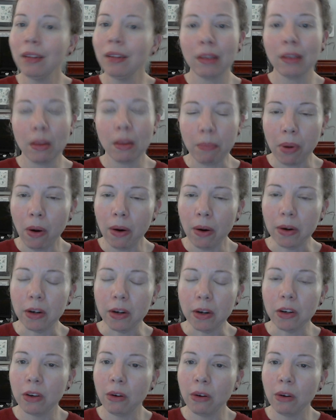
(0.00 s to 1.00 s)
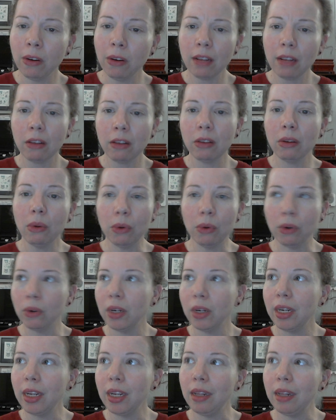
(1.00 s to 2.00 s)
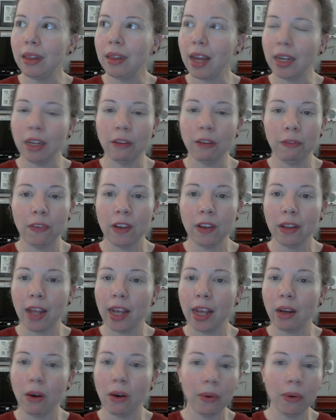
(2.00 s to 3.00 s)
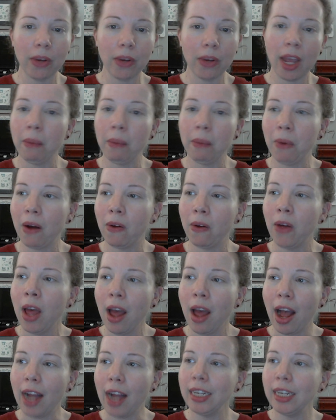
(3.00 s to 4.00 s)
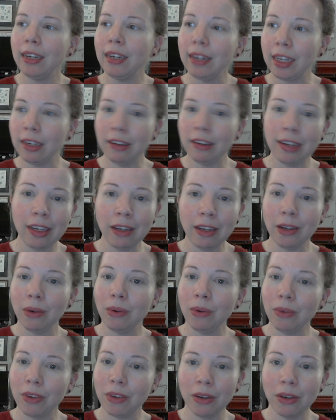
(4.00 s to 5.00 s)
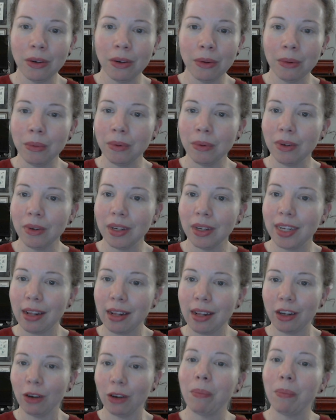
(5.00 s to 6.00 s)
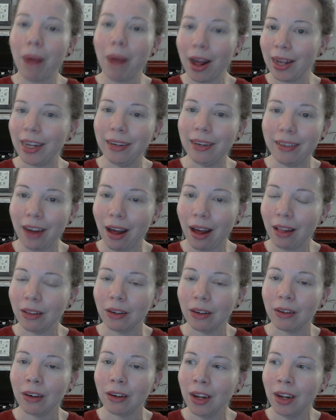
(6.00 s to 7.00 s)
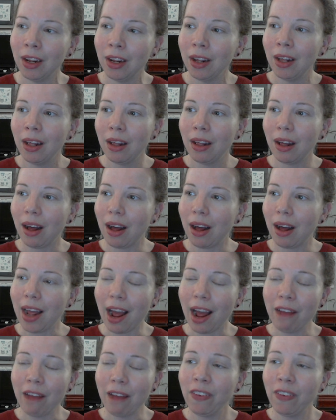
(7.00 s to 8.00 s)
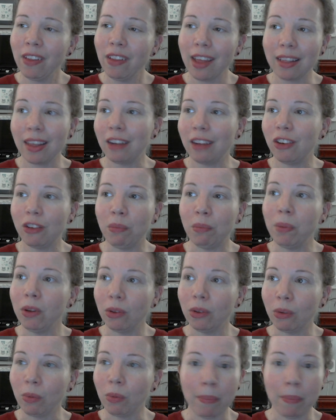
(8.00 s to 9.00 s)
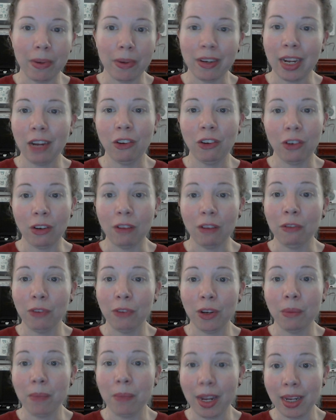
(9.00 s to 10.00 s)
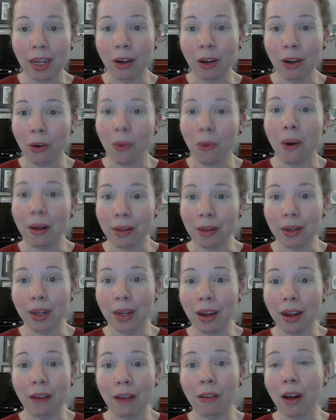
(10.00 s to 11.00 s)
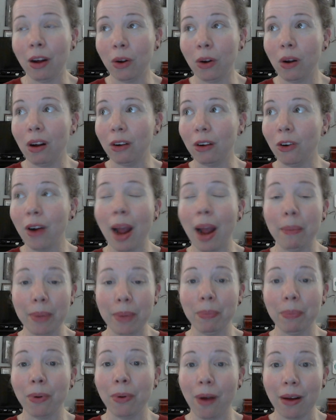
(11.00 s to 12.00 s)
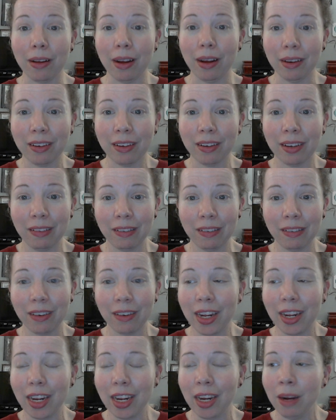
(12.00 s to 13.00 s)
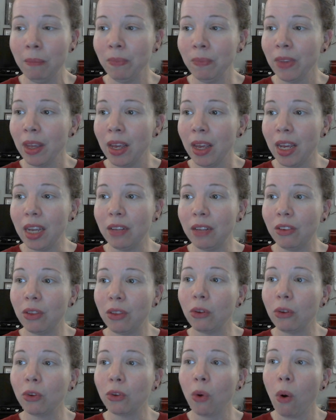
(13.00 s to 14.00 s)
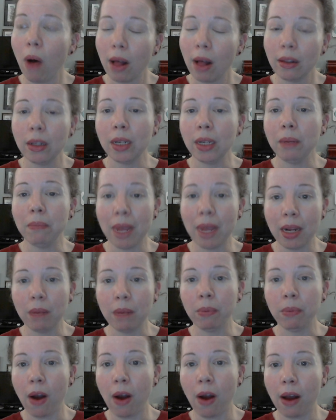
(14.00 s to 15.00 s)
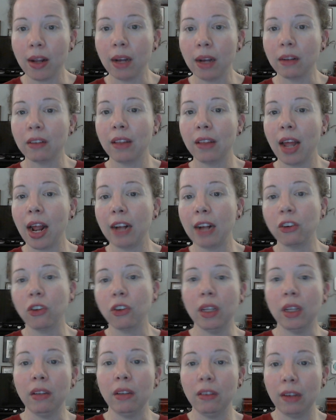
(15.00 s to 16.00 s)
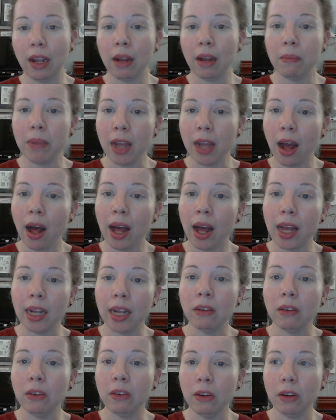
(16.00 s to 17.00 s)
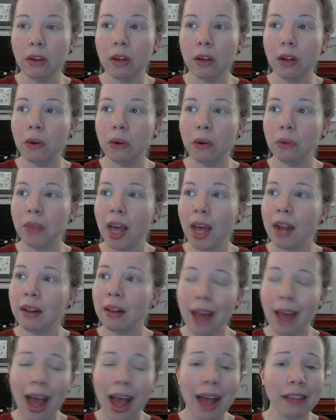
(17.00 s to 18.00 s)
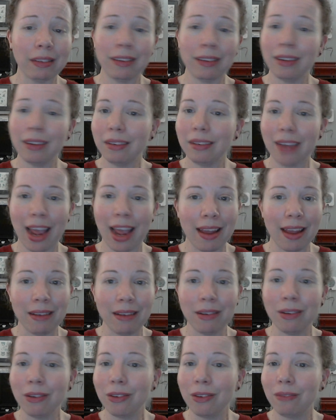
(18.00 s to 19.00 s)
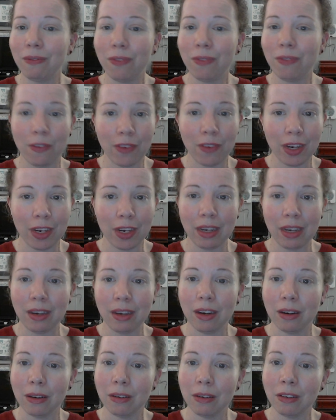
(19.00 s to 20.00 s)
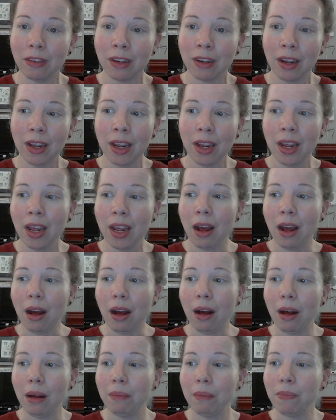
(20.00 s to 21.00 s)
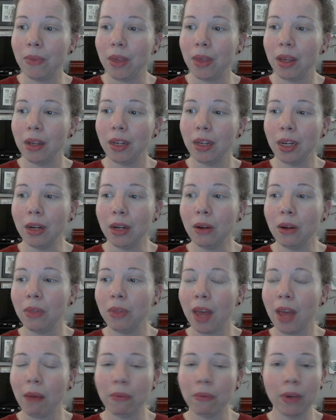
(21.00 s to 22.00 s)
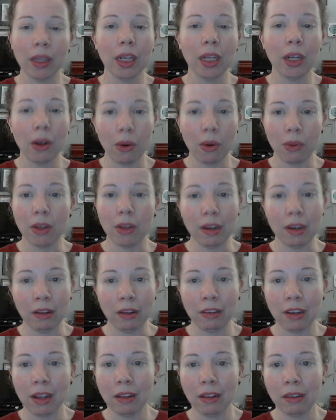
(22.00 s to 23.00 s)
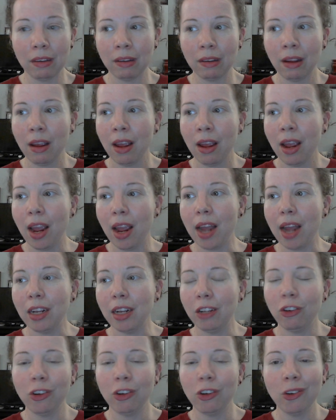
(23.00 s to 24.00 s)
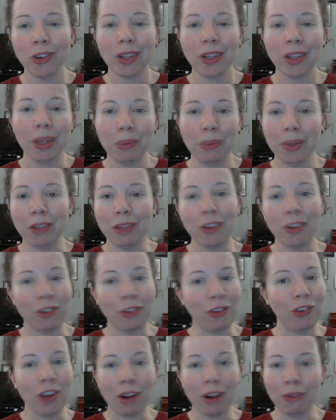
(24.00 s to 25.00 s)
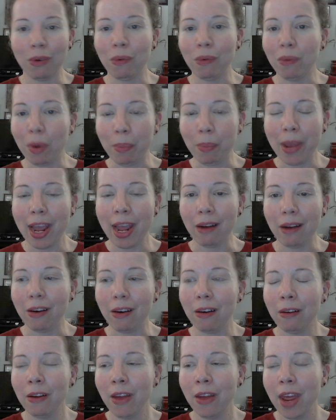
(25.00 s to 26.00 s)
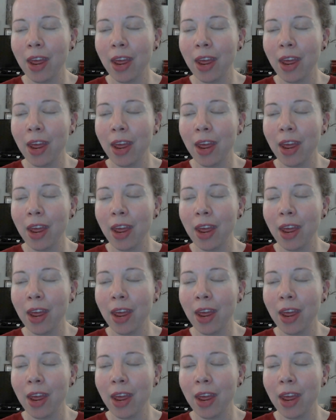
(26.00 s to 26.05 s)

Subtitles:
the part. Don't get so greedy that you feel like, oh, okay, well, I need to continue to get your buying dollar. I feel like that just builds a reputation of you making a crappy product, right? It's those quality made products that actually stand behind, that last 10, 15 years, that really go the distance. And it's usually with just general repair.